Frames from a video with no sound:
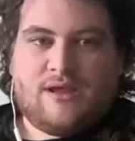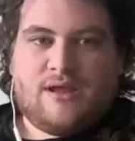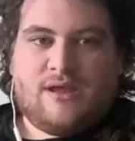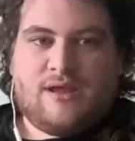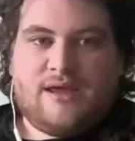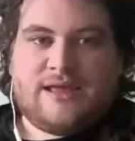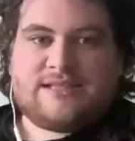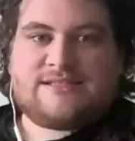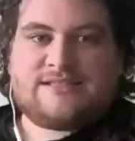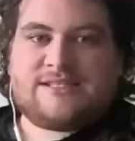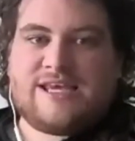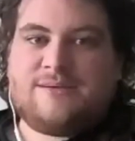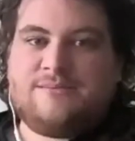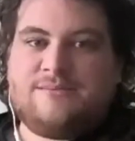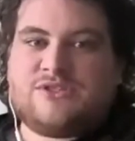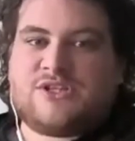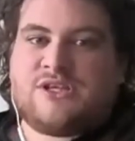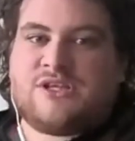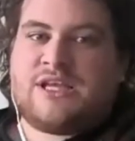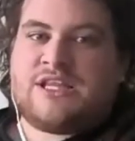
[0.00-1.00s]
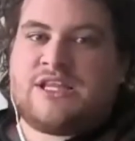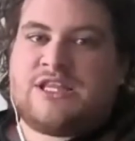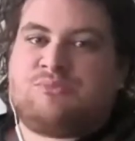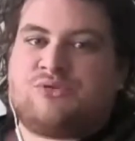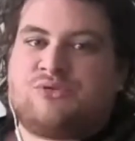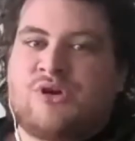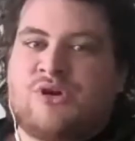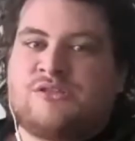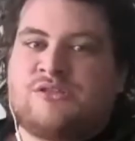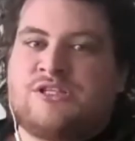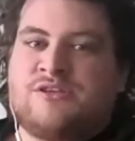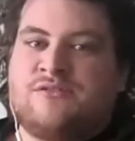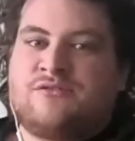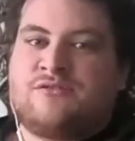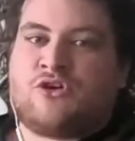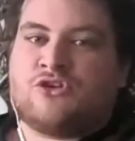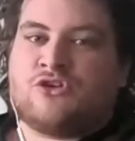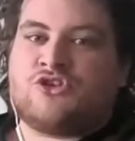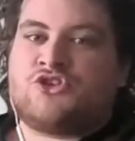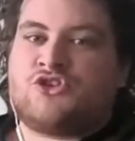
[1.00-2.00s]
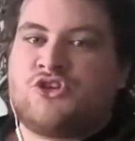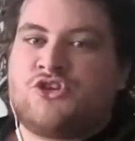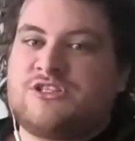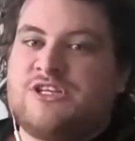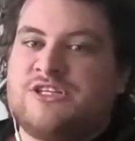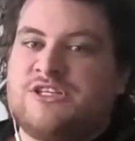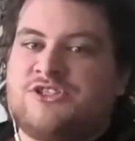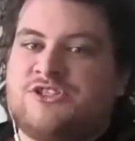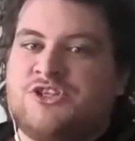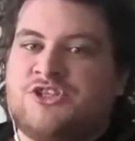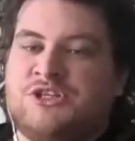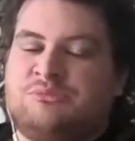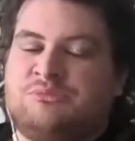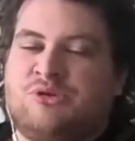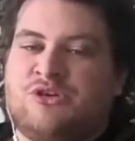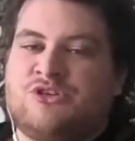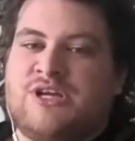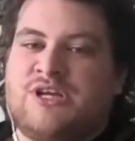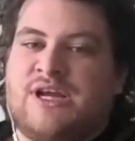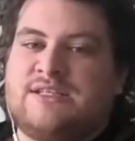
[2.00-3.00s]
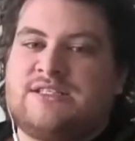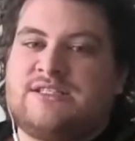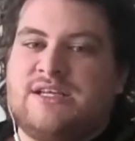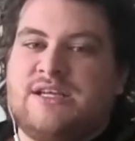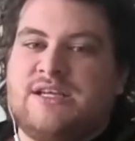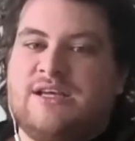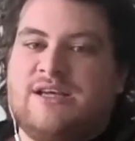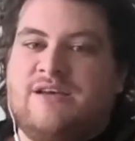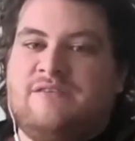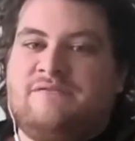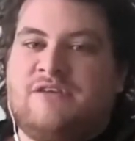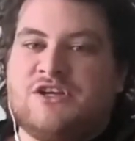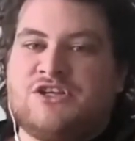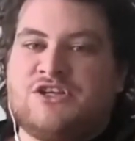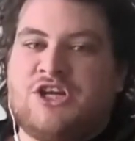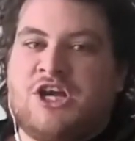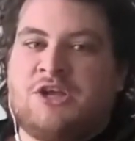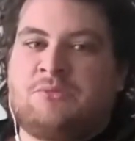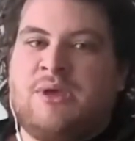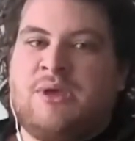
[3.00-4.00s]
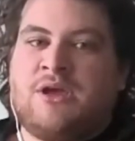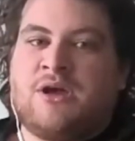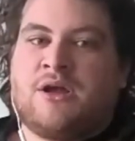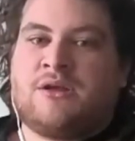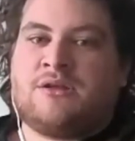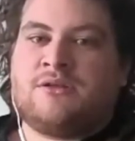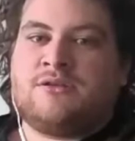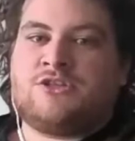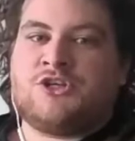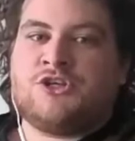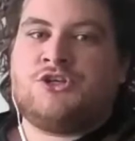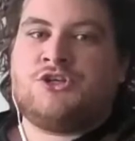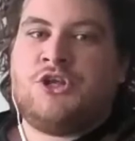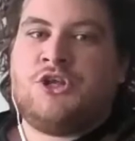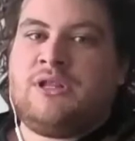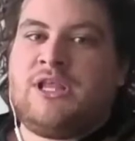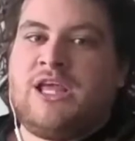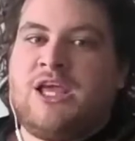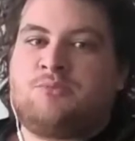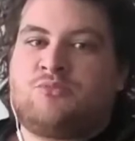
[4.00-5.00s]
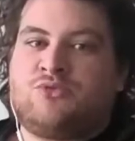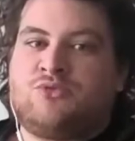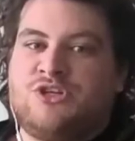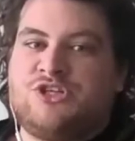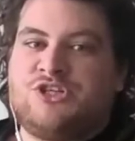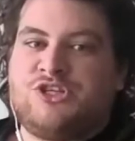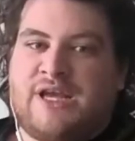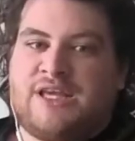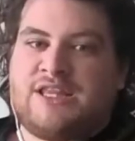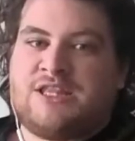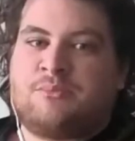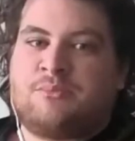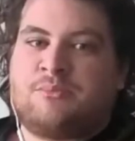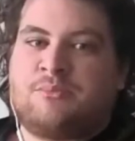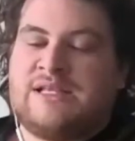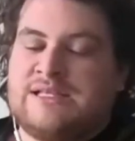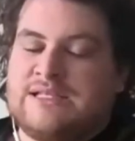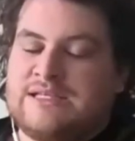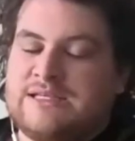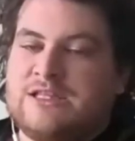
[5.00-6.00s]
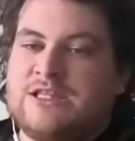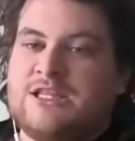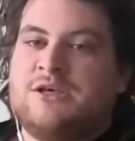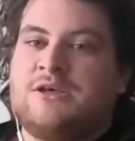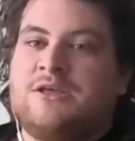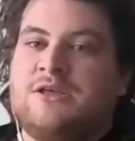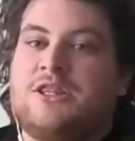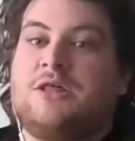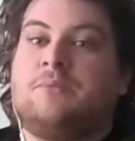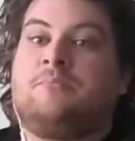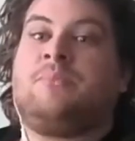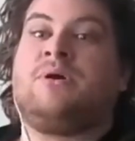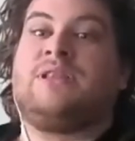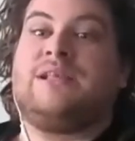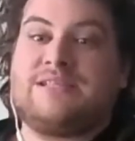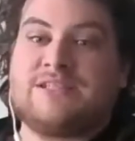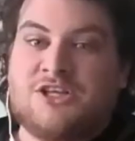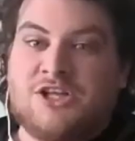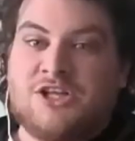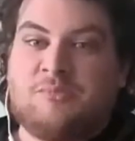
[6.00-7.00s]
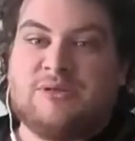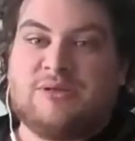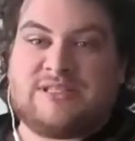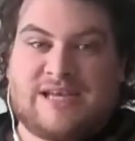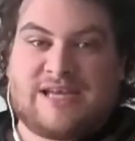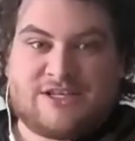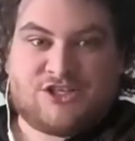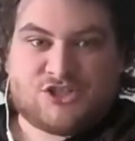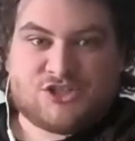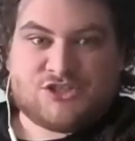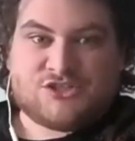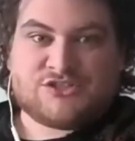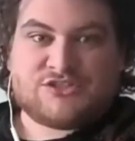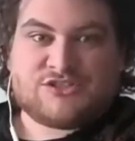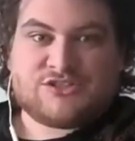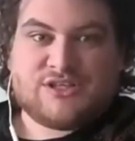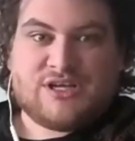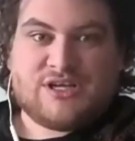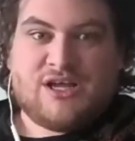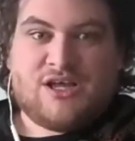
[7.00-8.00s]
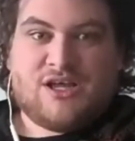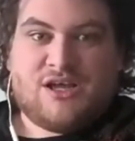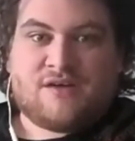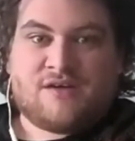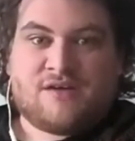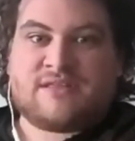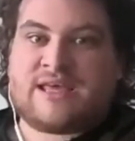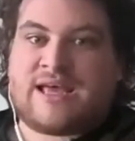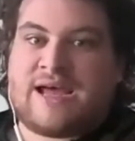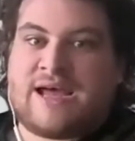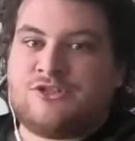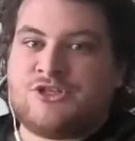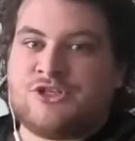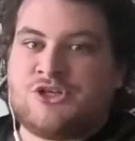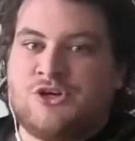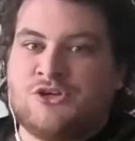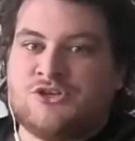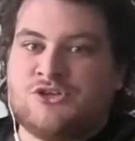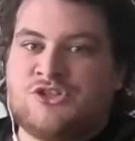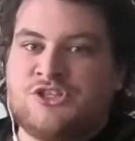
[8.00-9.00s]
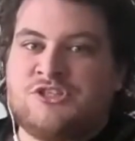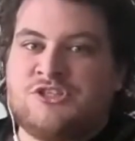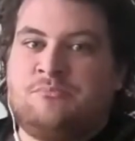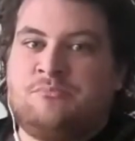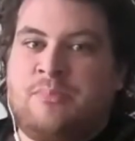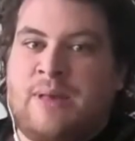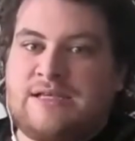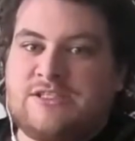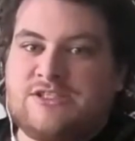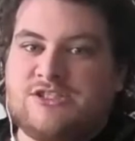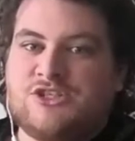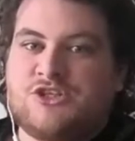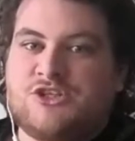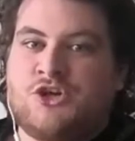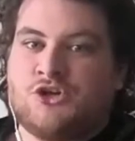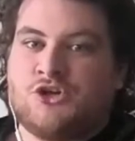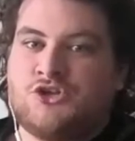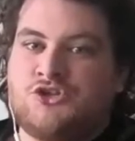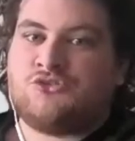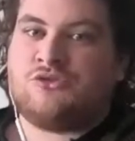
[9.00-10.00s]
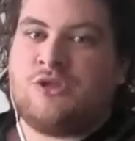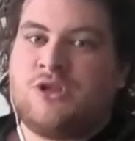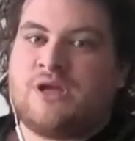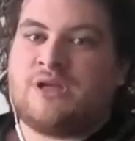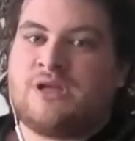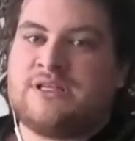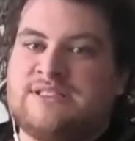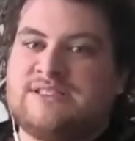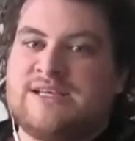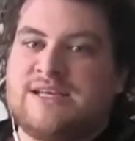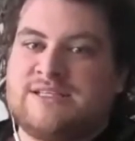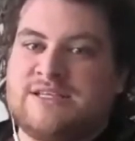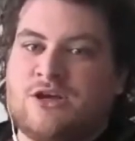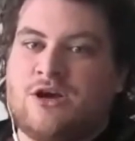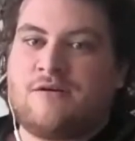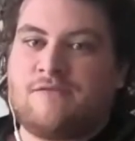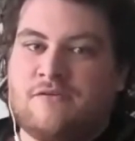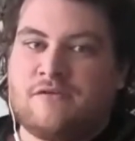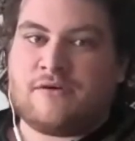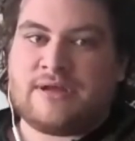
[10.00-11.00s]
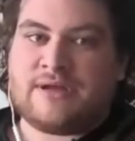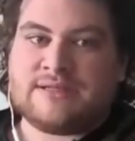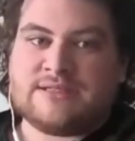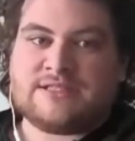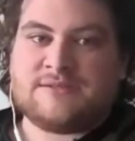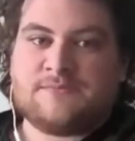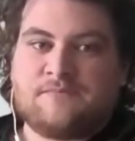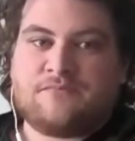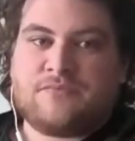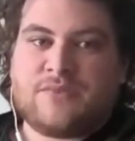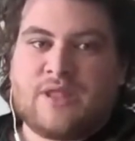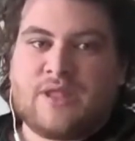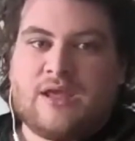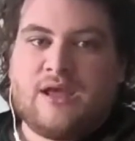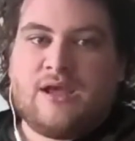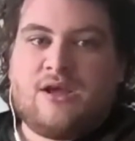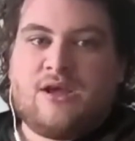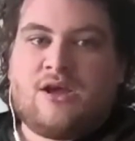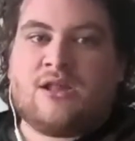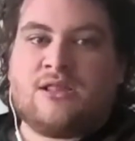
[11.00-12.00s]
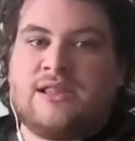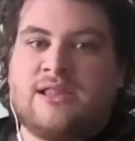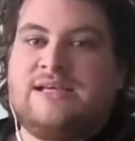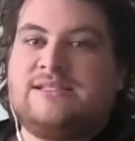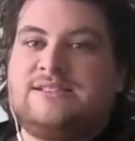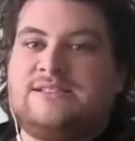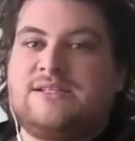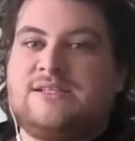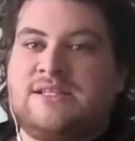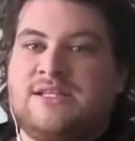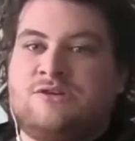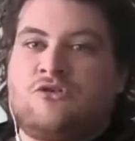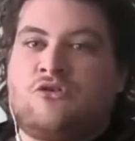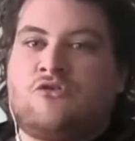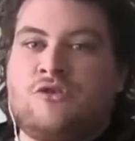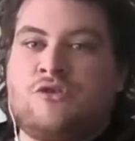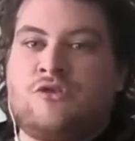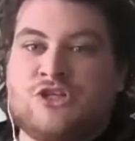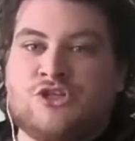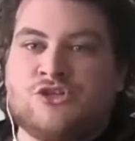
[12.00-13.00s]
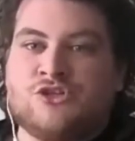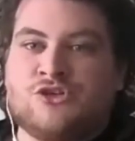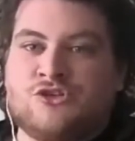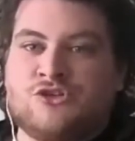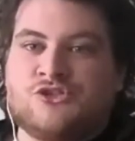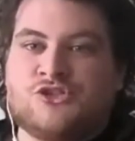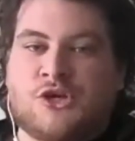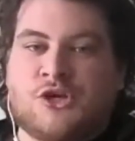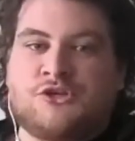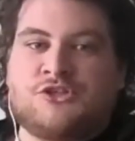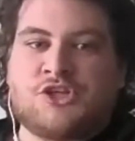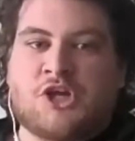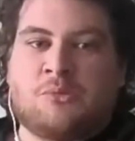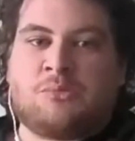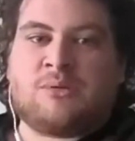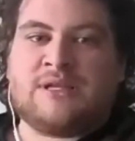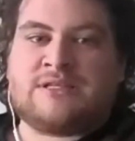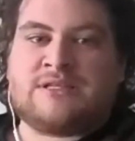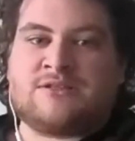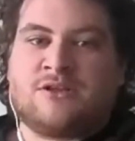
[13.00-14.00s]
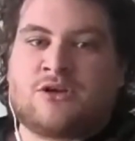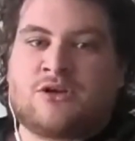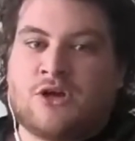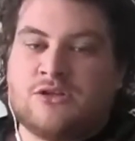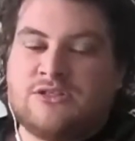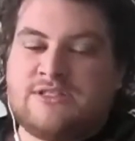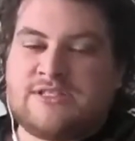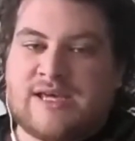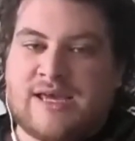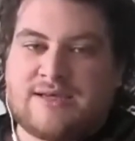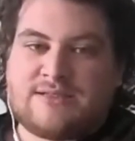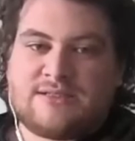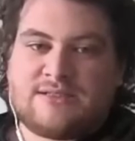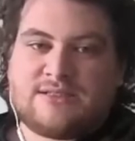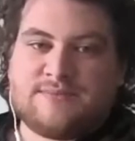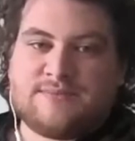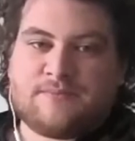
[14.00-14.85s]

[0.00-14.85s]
It seems that in the process of constructing such a project, Fisher had begun to newly appreciate the, politi- the, the political potentials of the counterculture's best cultural and aesthetic offerings, at least in their original socio political context.